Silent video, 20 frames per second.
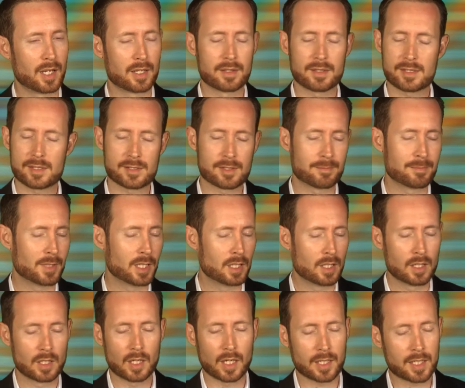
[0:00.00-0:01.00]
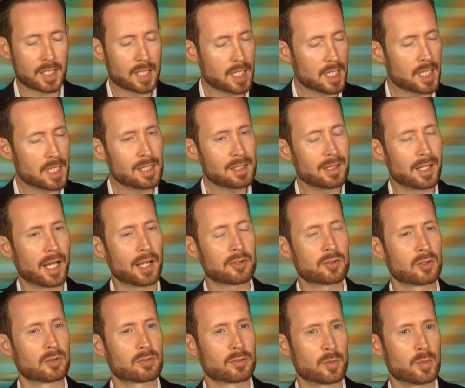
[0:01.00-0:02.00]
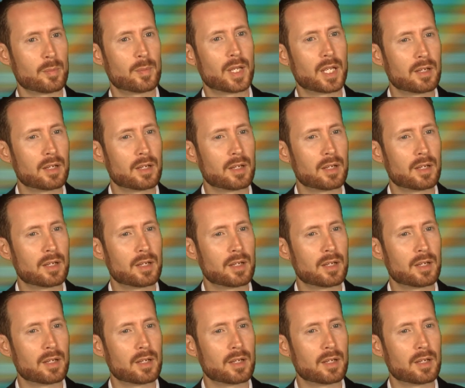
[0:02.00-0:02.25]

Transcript: And this is a, a key lesson from the